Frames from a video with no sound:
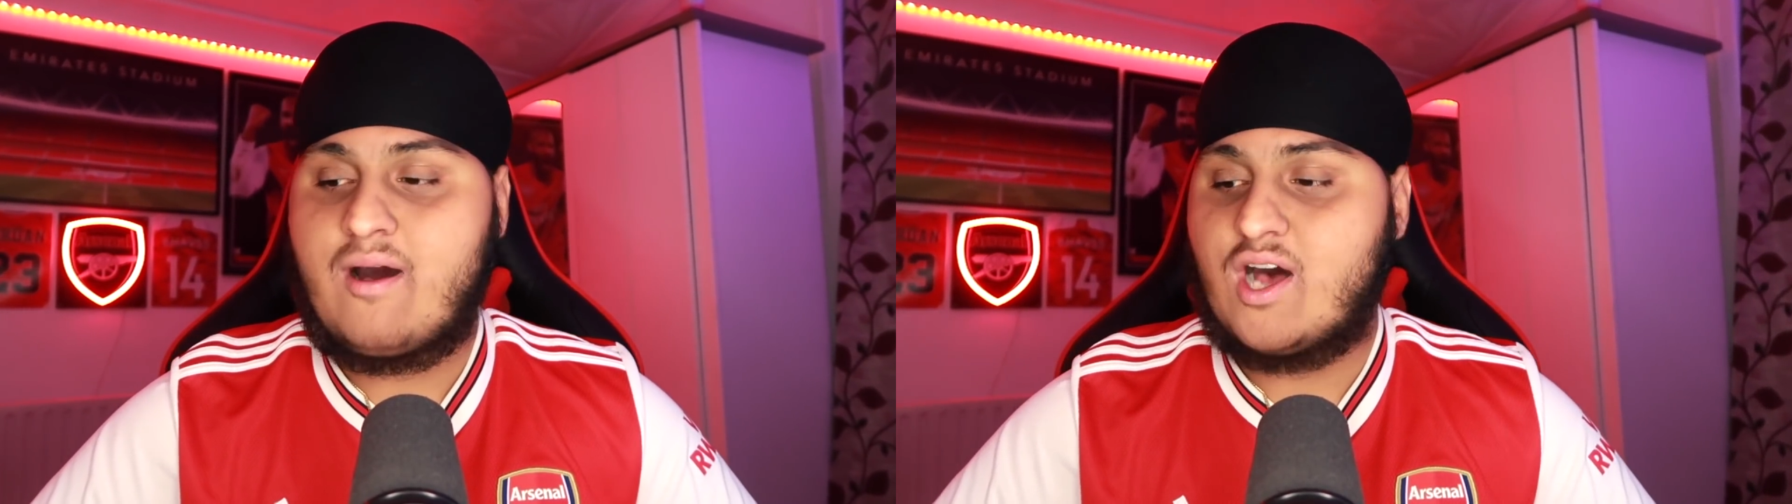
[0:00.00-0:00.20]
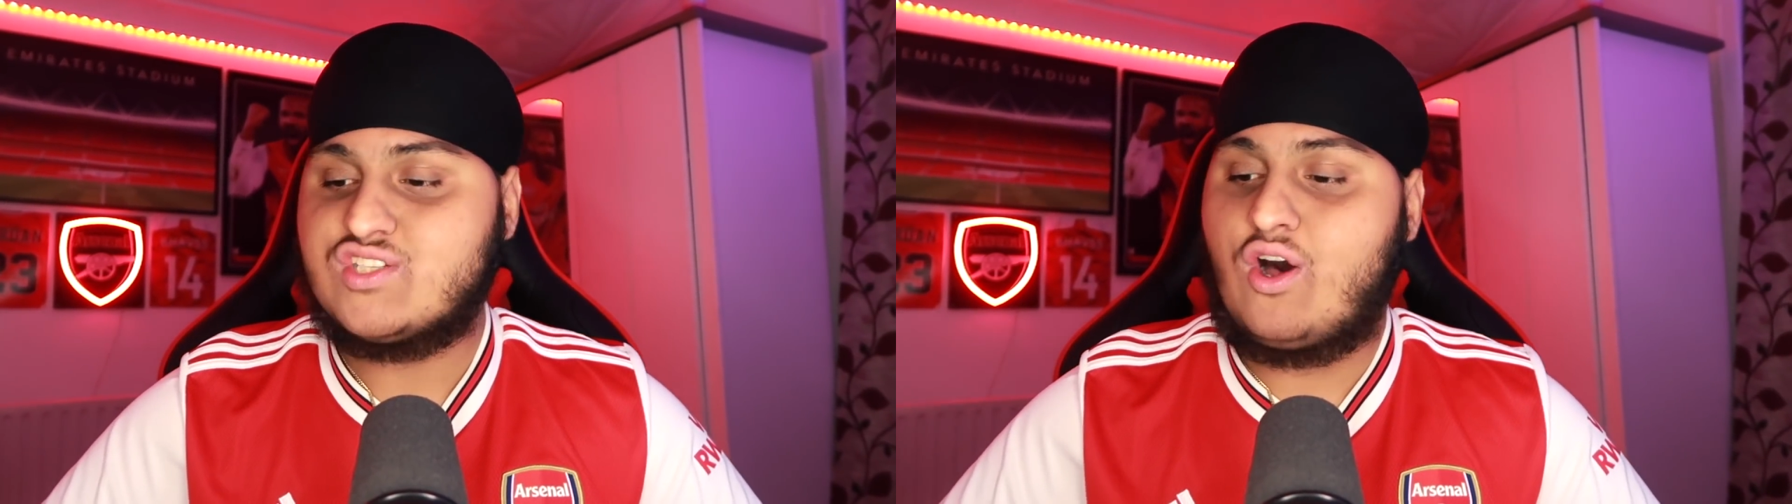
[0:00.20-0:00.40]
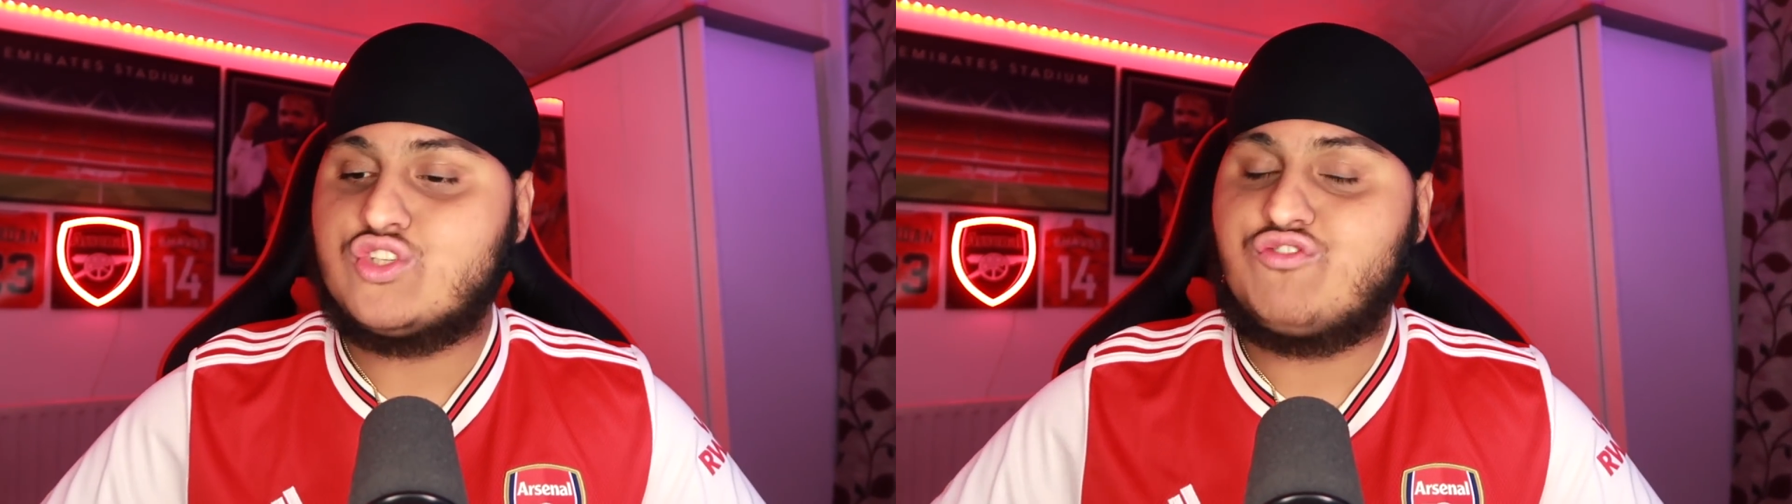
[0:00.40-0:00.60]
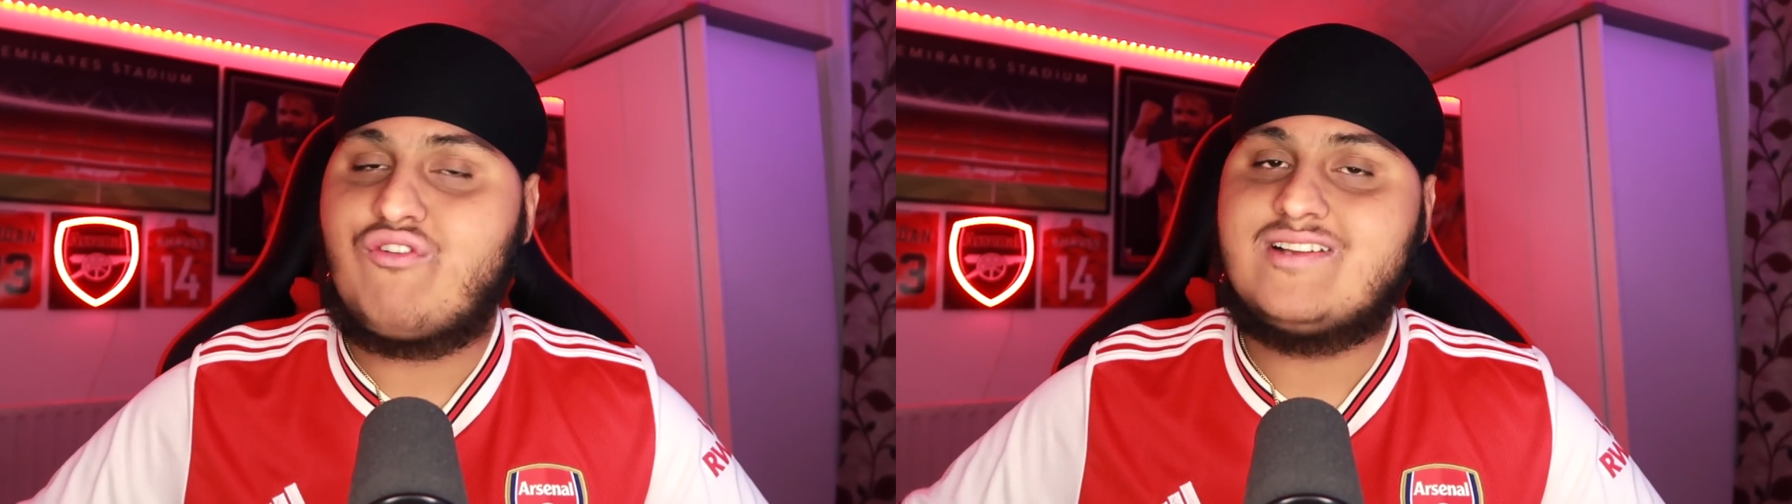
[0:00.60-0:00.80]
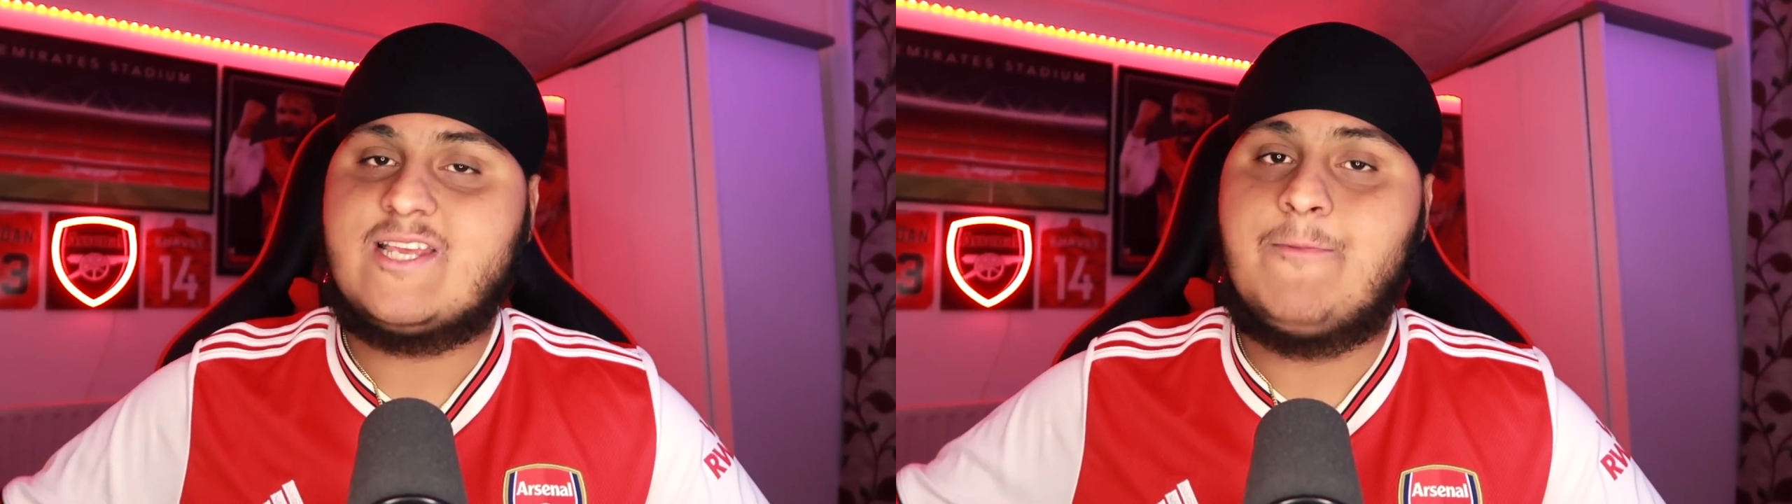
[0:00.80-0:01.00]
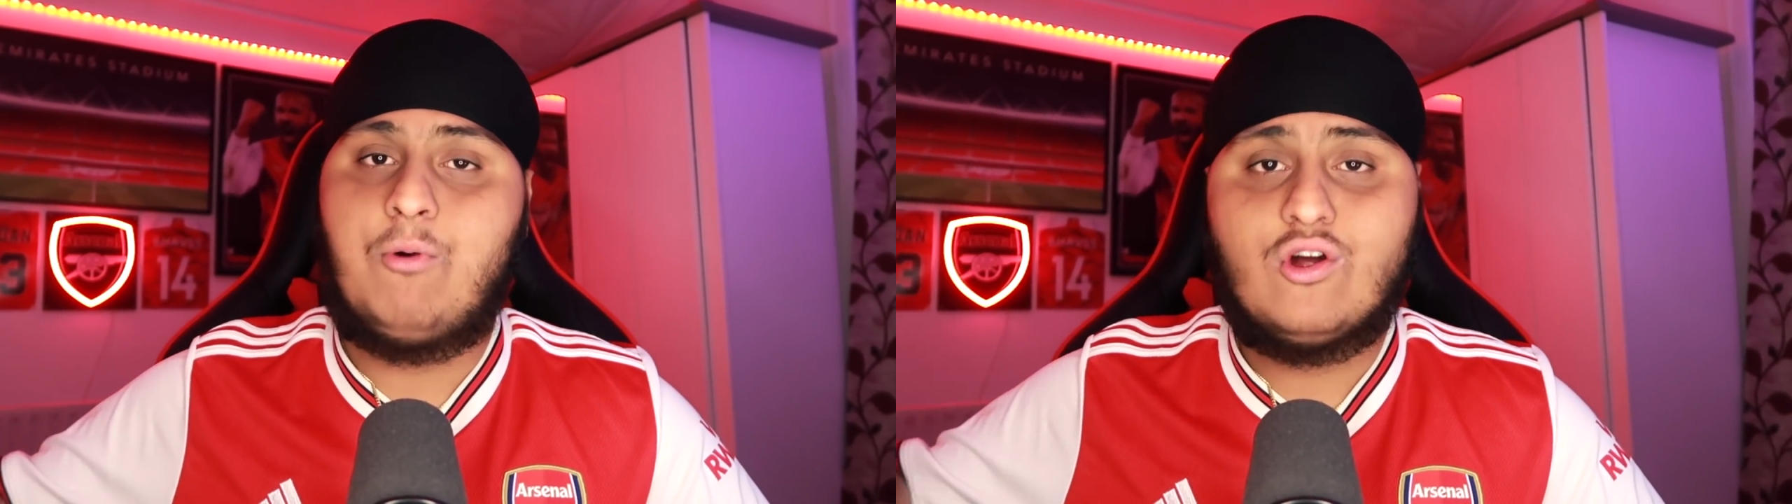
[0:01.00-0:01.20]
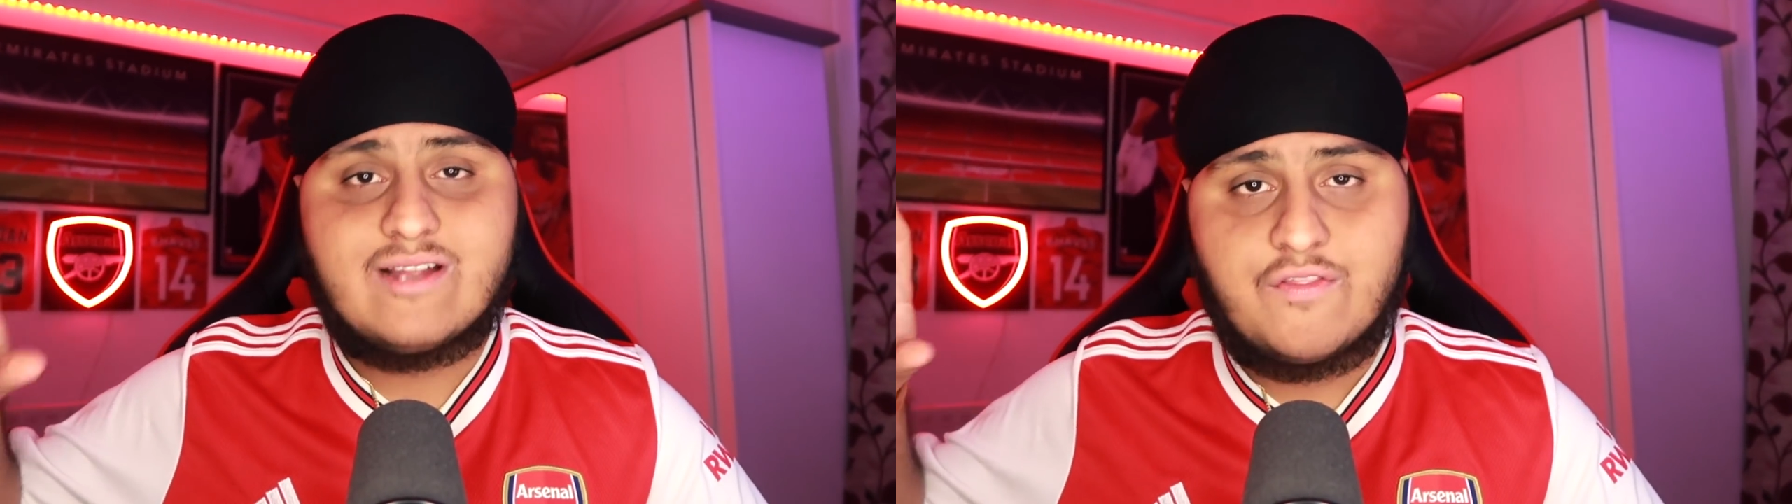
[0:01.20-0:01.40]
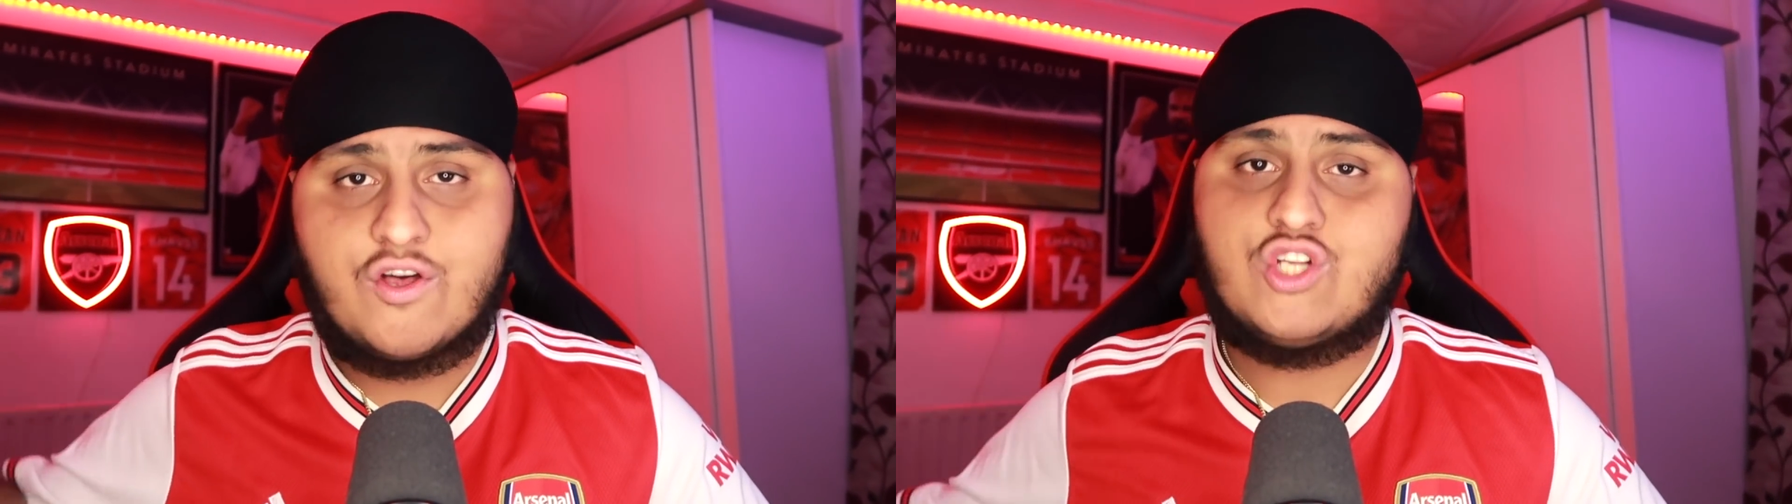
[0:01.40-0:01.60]
us Arsenal fans here put
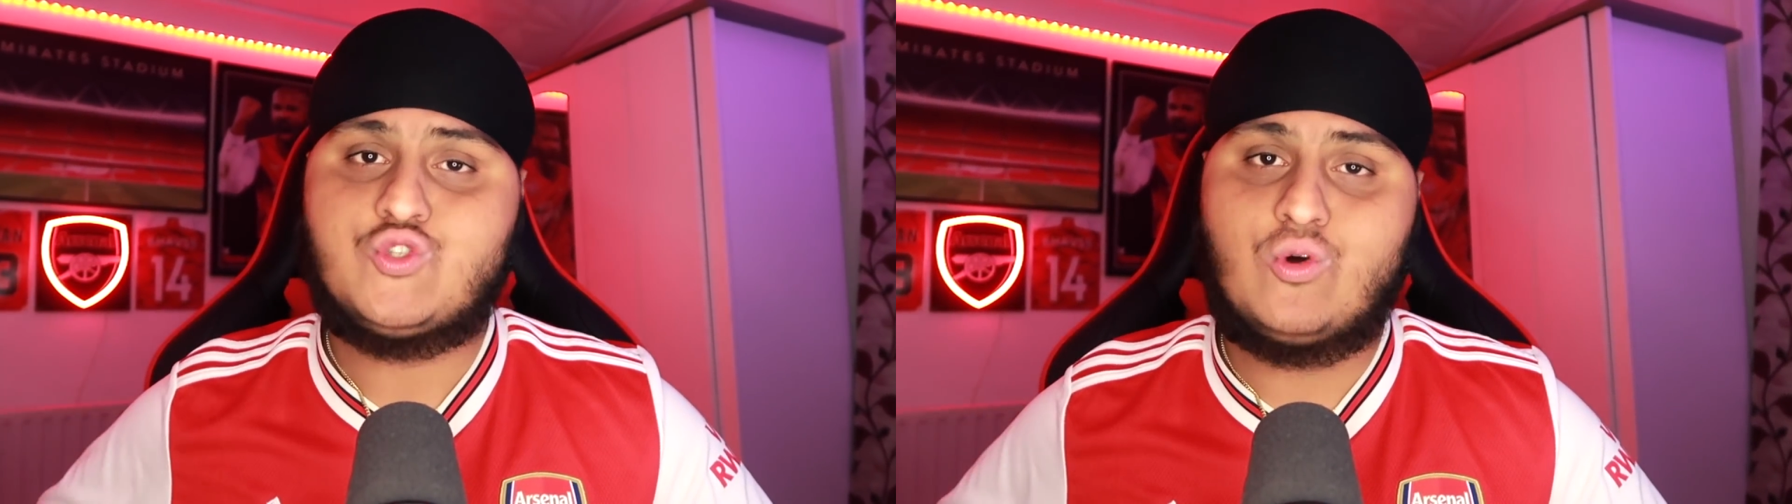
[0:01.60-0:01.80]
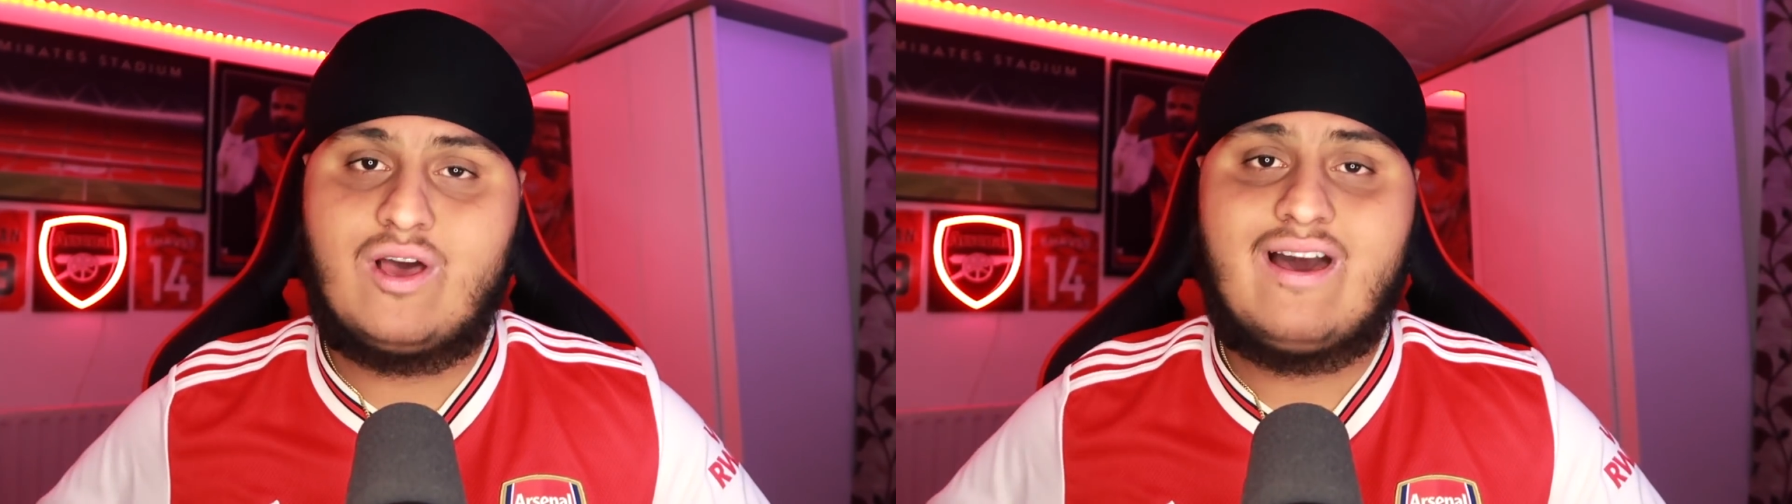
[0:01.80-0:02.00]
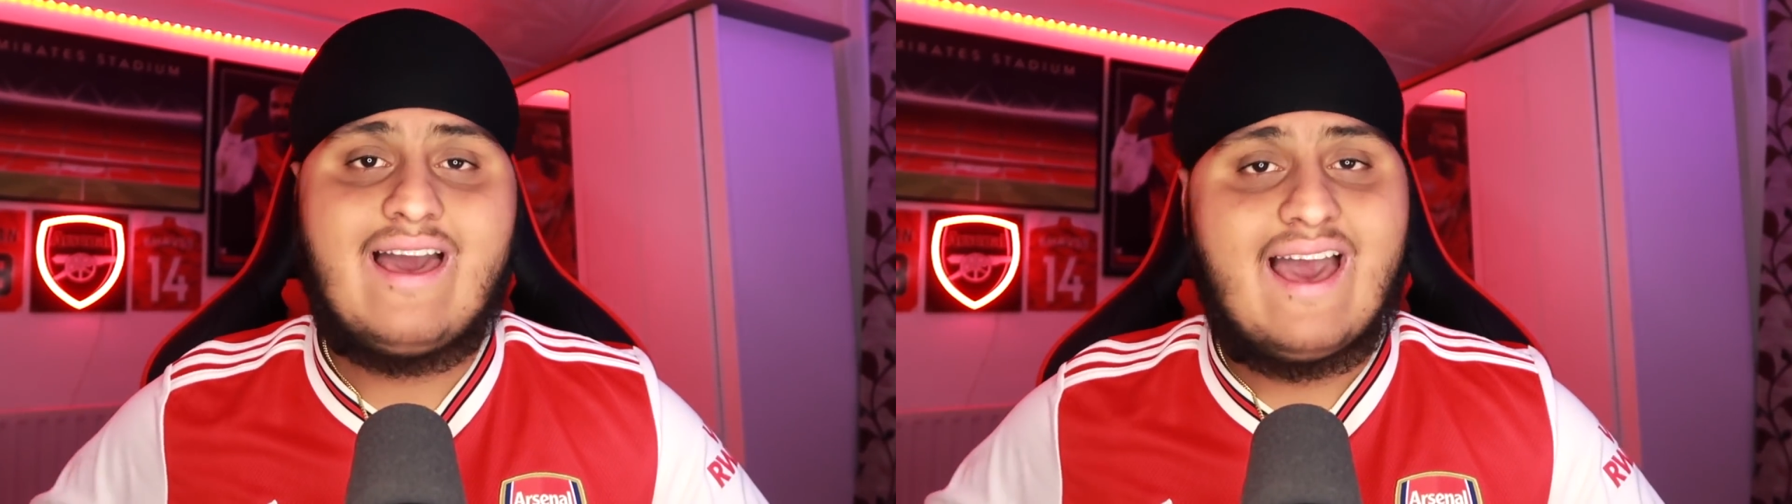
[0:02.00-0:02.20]
down the controller